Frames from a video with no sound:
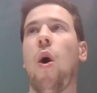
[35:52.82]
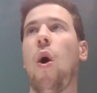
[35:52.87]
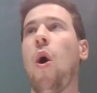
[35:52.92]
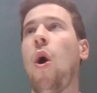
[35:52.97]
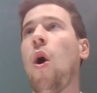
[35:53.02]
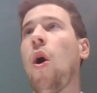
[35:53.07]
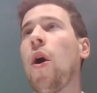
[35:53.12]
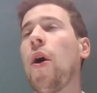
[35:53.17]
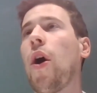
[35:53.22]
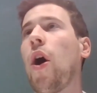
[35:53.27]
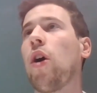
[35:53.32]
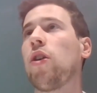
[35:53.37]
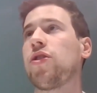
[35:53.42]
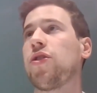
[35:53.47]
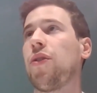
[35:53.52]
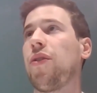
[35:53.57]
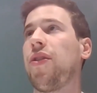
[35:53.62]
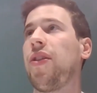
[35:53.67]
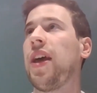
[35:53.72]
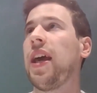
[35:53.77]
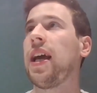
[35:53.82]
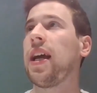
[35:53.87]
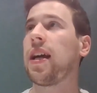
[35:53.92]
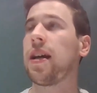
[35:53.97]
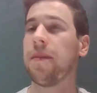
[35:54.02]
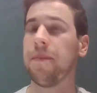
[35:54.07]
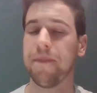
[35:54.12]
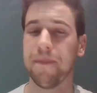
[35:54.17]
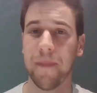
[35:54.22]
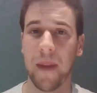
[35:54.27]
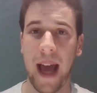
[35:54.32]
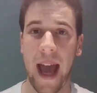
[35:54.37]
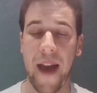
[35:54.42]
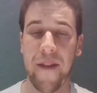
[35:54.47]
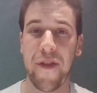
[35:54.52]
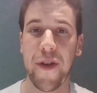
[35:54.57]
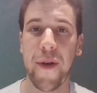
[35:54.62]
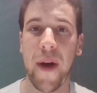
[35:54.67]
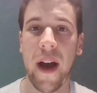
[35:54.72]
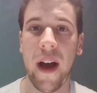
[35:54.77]
Or also think,
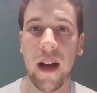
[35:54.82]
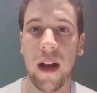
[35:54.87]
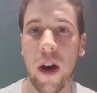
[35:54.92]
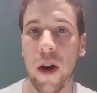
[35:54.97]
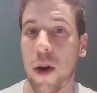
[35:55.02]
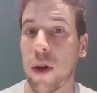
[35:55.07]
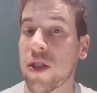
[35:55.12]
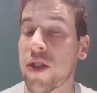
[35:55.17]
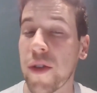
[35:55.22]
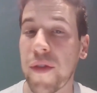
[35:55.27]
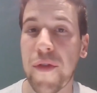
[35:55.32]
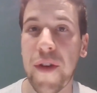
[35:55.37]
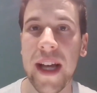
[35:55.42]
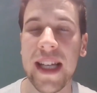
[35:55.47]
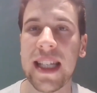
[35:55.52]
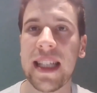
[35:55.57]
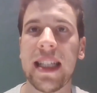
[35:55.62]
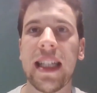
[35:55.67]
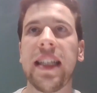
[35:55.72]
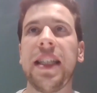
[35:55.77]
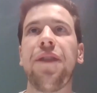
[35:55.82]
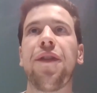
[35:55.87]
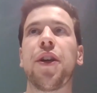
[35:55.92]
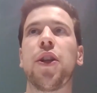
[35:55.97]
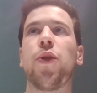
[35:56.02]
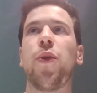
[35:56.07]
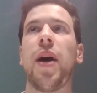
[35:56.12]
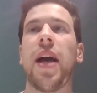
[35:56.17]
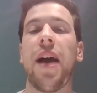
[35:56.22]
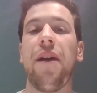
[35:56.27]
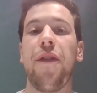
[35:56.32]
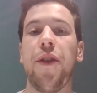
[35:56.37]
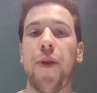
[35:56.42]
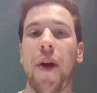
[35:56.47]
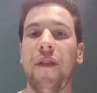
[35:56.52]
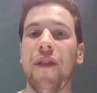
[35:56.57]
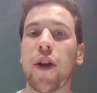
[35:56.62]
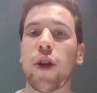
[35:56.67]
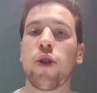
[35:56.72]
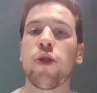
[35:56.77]
or also phrase it in a different way. Have you
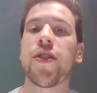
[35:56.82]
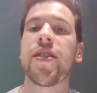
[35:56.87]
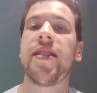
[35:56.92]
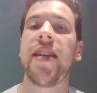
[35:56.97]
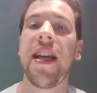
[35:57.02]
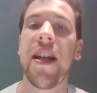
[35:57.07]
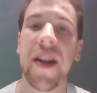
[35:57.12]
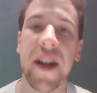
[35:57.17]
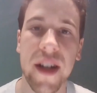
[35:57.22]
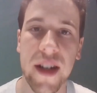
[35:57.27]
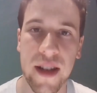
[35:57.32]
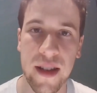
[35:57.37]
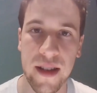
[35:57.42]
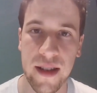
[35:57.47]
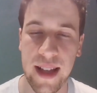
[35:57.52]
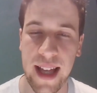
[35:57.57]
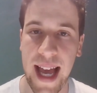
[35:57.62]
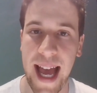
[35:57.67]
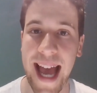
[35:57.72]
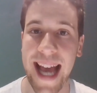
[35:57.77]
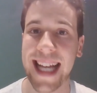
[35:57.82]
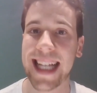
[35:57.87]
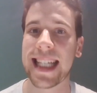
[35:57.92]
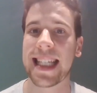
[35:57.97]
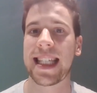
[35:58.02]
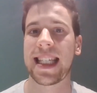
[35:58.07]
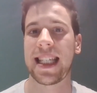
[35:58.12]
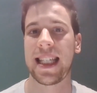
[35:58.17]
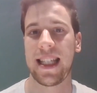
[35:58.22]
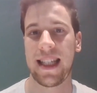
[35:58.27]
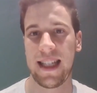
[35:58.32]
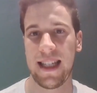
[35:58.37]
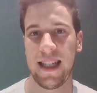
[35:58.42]
ever considered X?